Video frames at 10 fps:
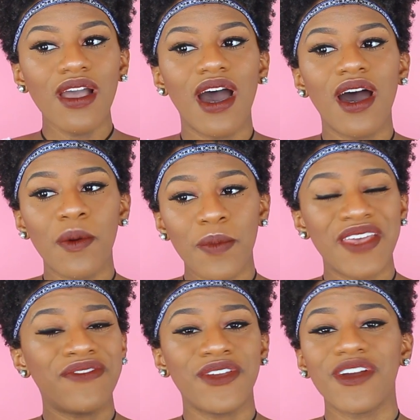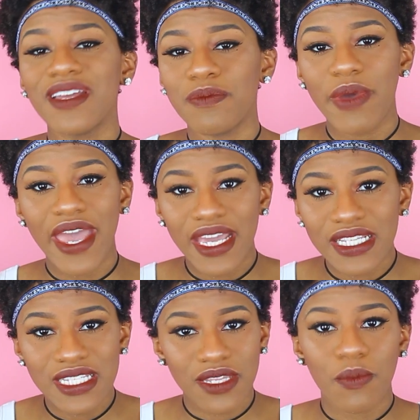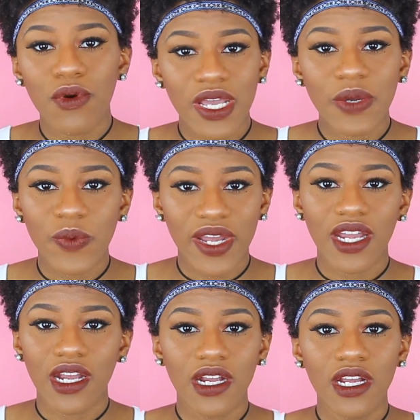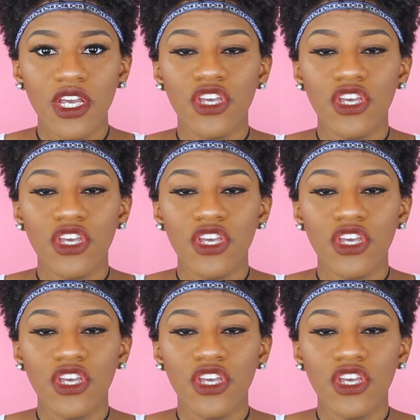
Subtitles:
if you're in pain to the point where